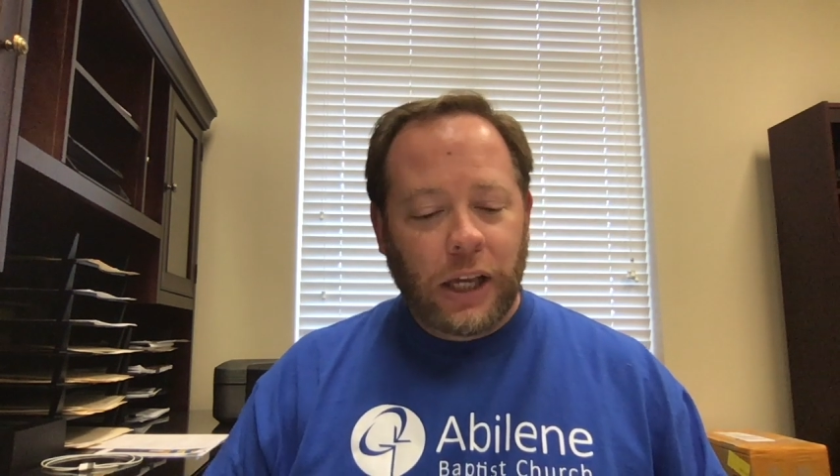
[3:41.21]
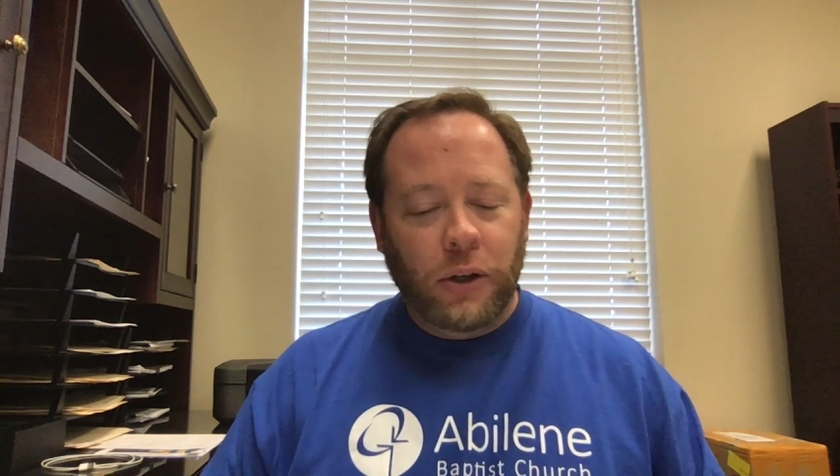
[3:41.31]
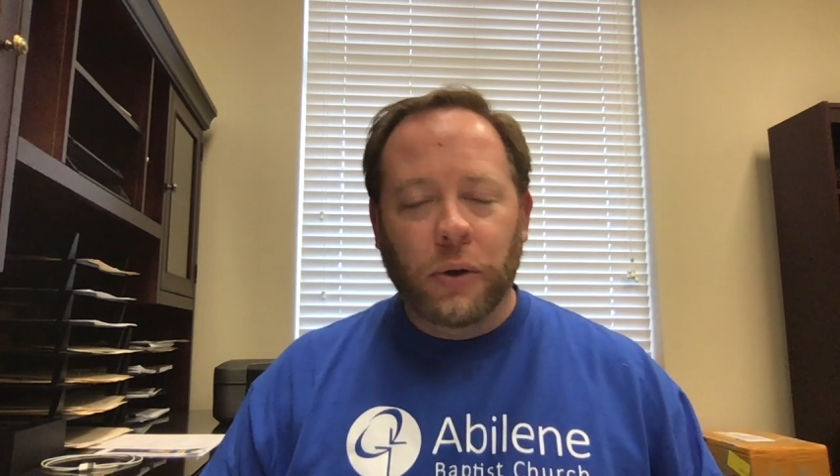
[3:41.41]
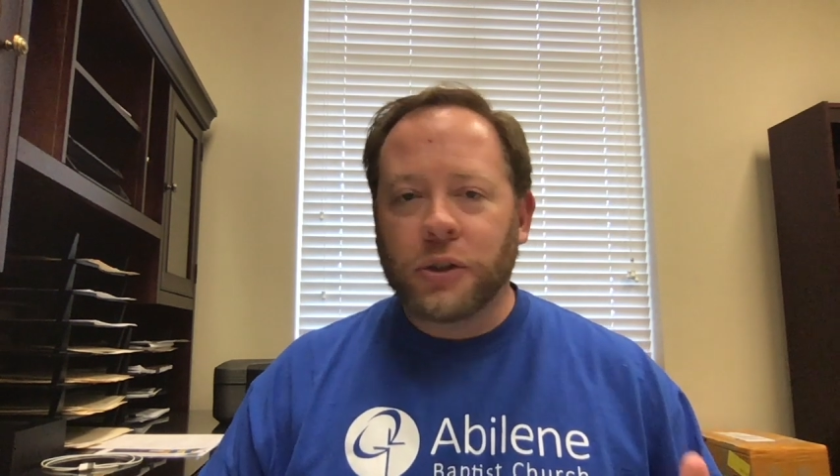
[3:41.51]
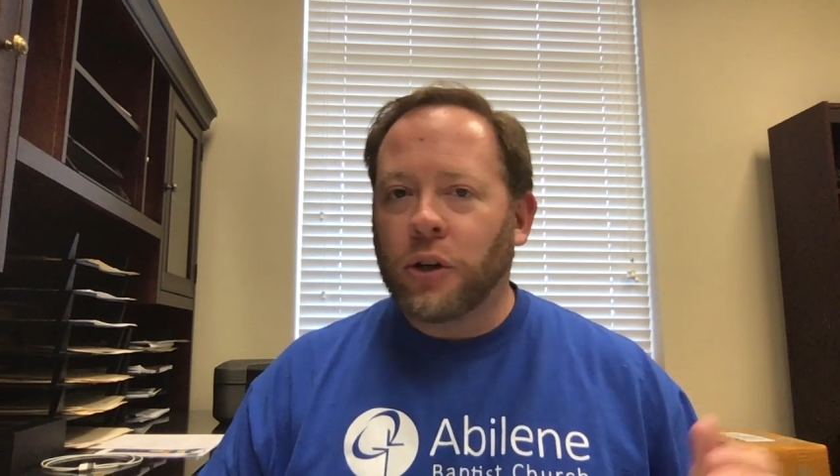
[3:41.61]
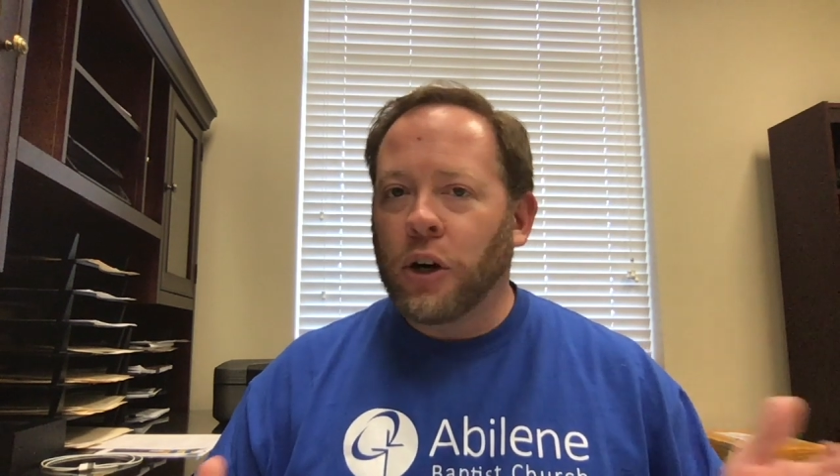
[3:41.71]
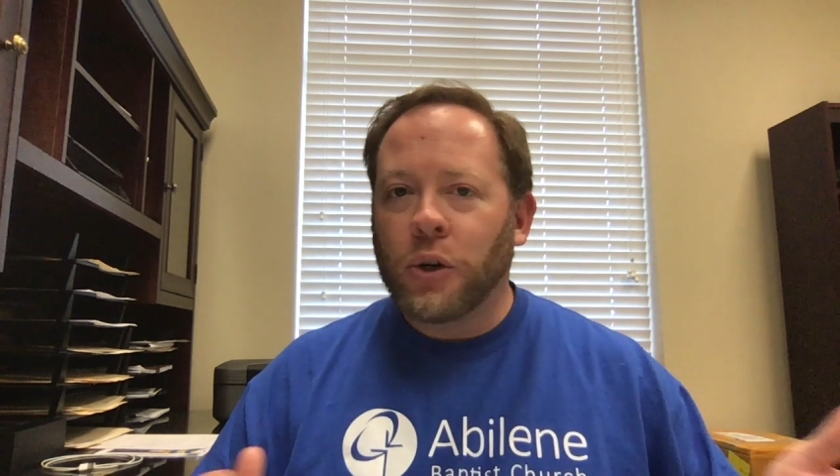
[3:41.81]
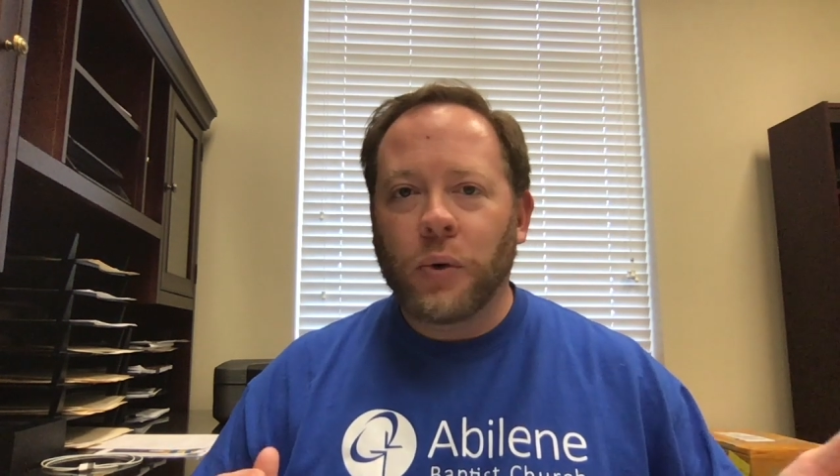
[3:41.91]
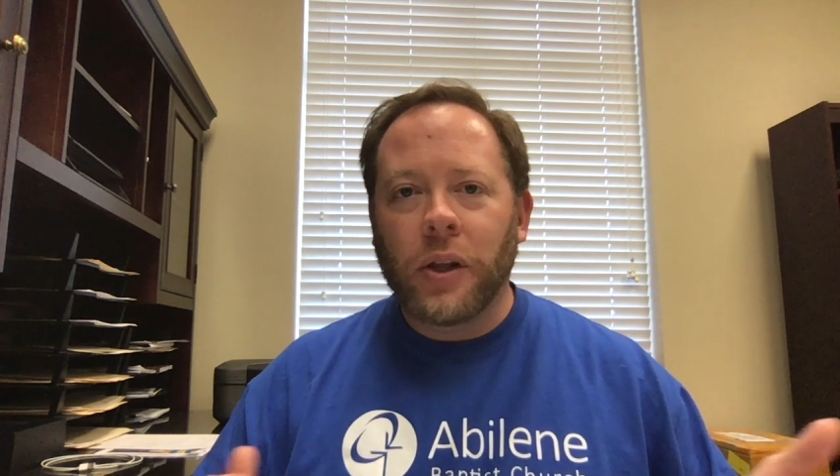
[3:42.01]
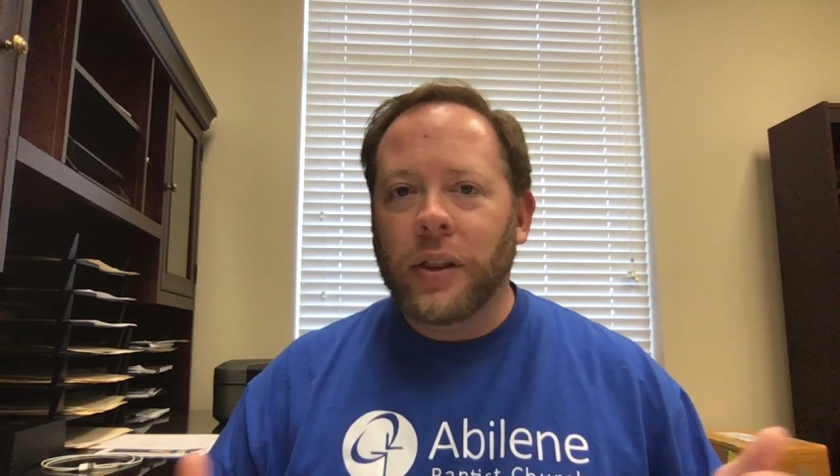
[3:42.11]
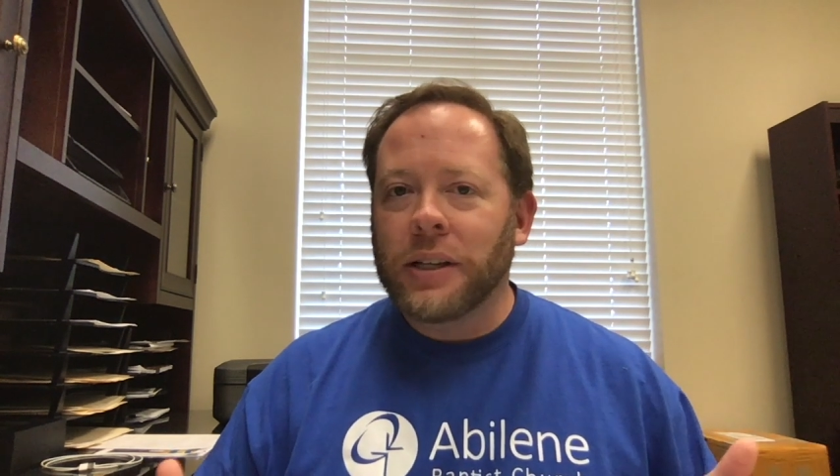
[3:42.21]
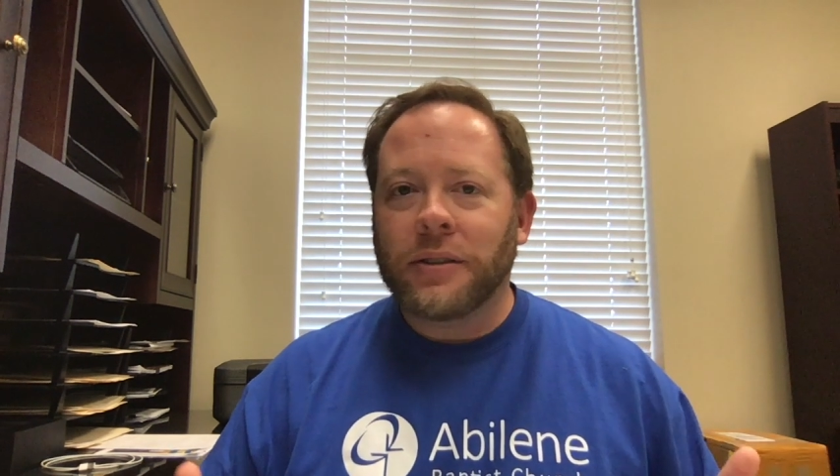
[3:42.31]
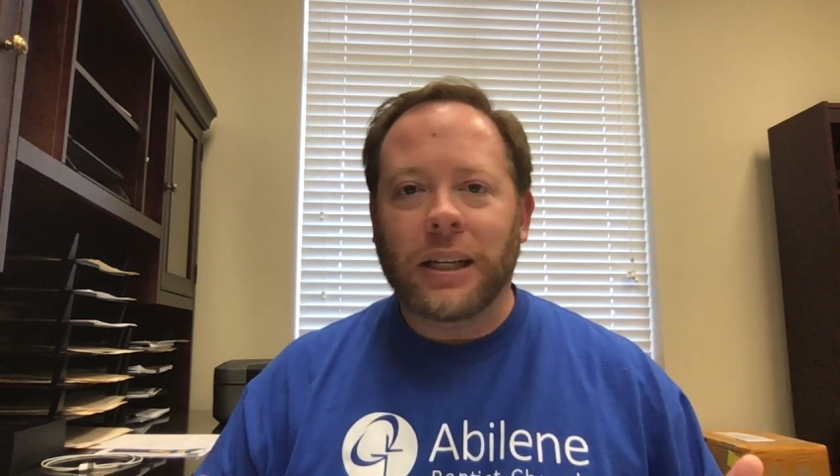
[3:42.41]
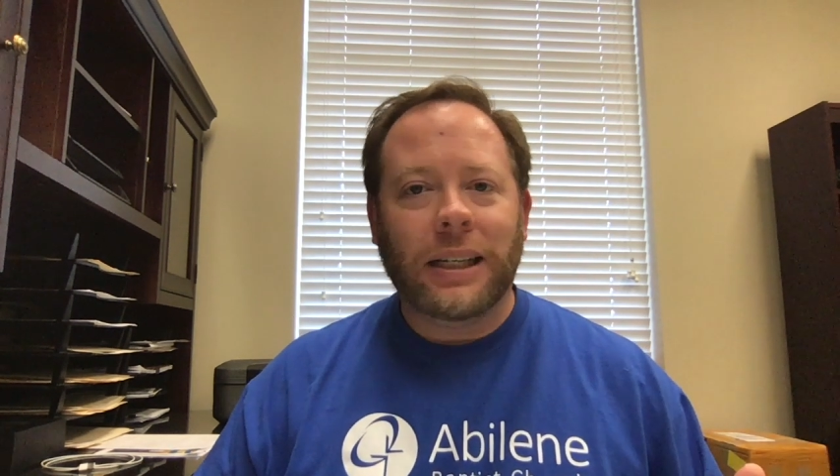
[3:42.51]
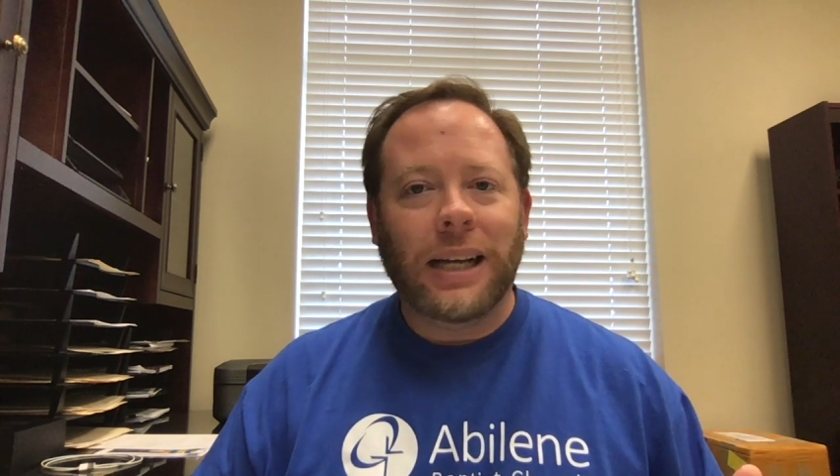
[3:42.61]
You'll start doing this that